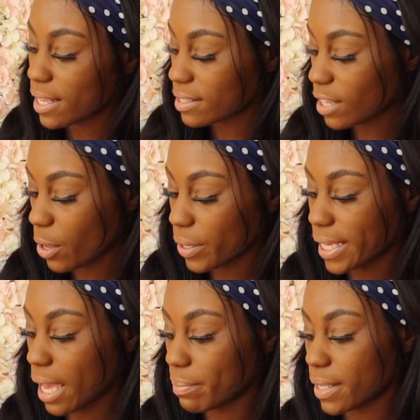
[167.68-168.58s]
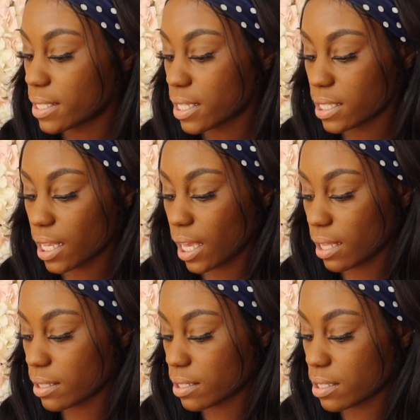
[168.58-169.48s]
So, yep, this is
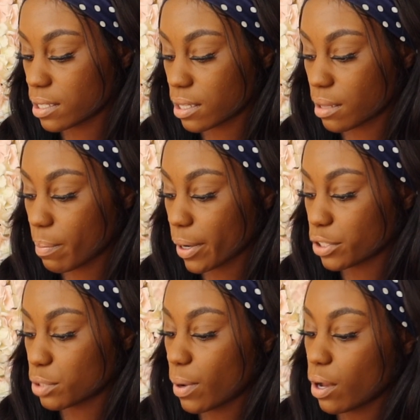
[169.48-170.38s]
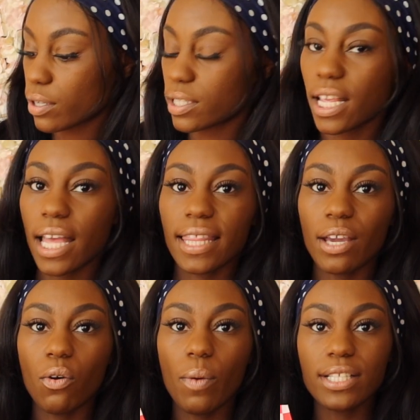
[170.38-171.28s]
it. This is the Birchbox. They
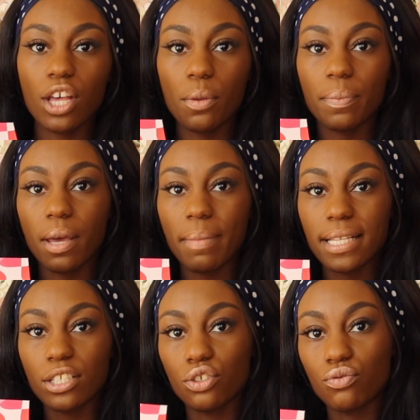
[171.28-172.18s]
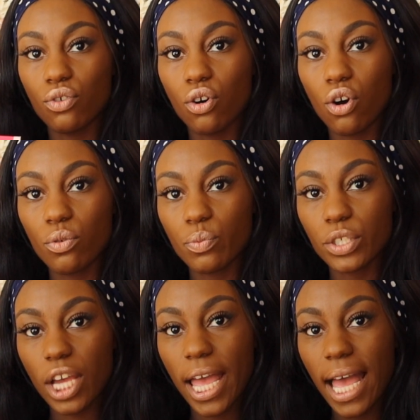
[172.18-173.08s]
always open up as a drawer,
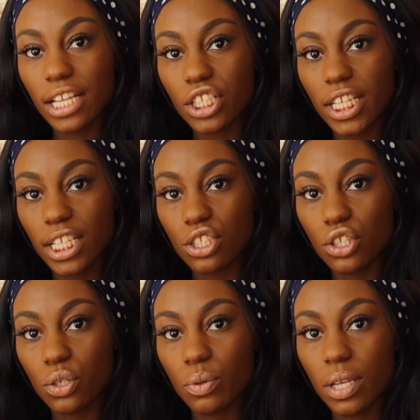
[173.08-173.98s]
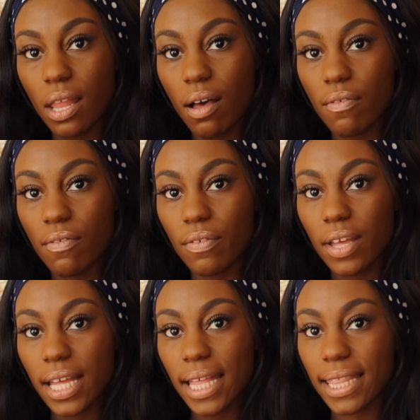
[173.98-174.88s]
which I actually do love
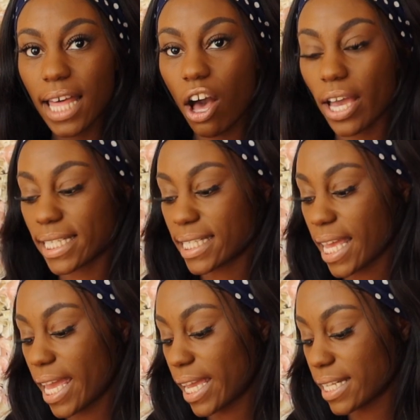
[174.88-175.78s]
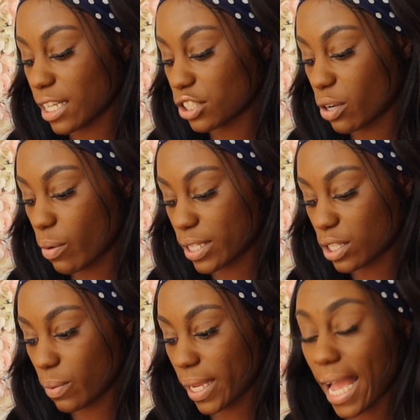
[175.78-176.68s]
that idea is actually quite
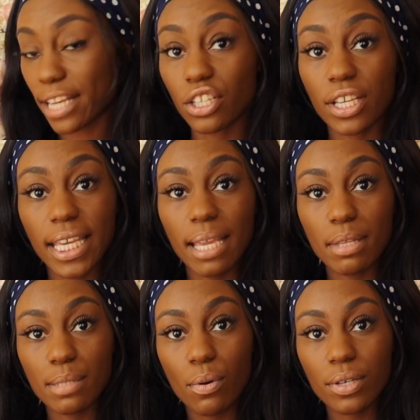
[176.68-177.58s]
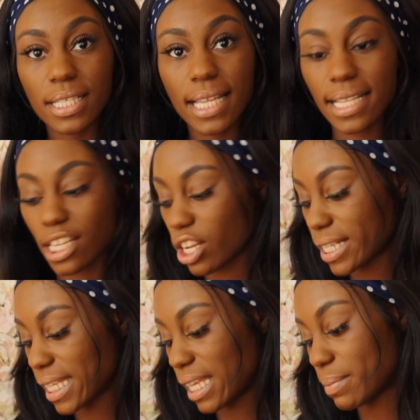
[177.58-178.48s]
sweet and you can keep these boxes as a
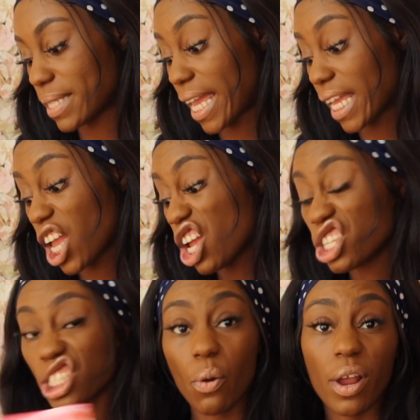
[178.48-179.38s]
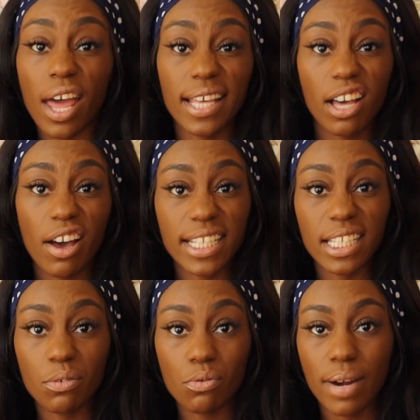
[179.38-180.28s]
nice keepsake so i like that
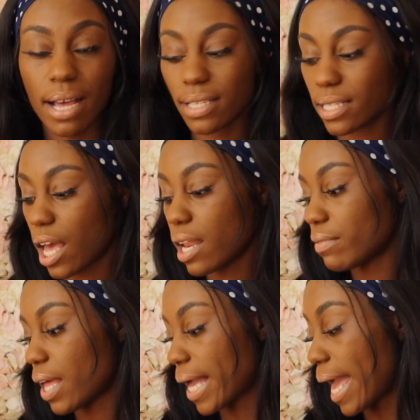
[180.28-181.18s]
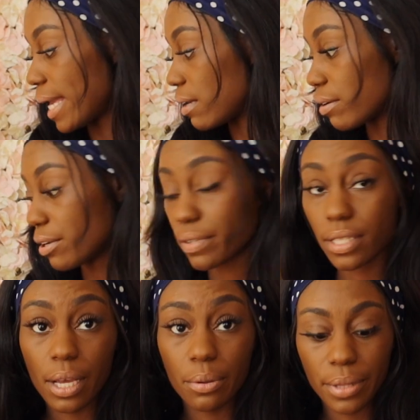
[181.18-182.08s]
idea all round it's kind of like hey i'm going to
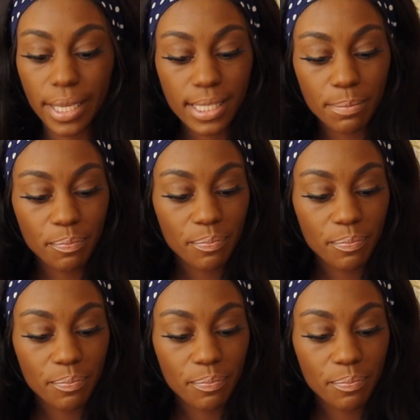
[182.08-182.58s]
recycle this